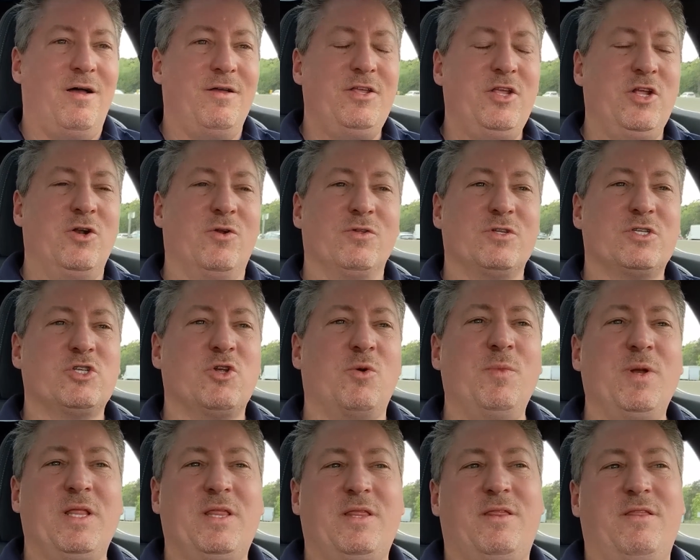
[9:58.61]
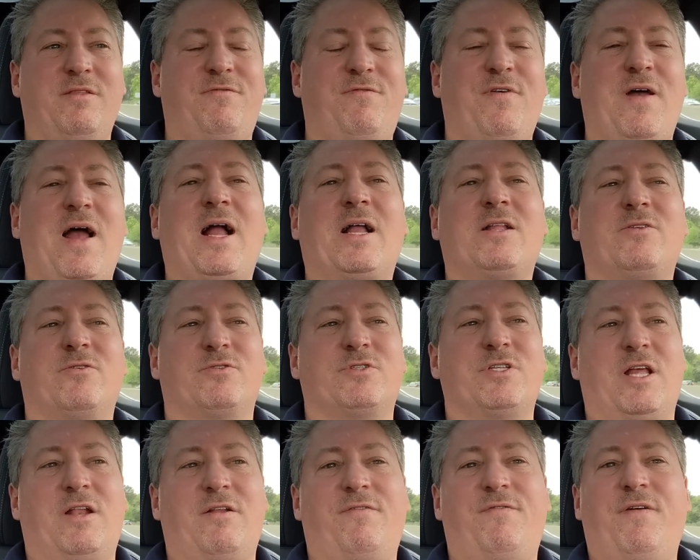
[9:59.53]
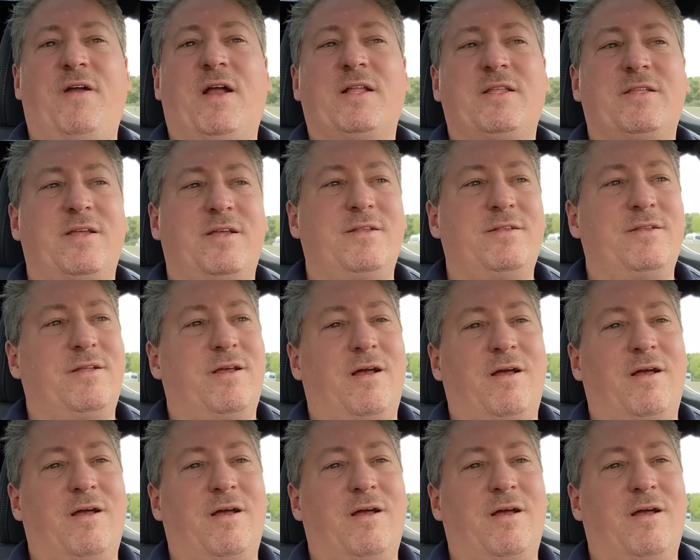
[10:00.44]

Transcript: you know, so many factors that affect it.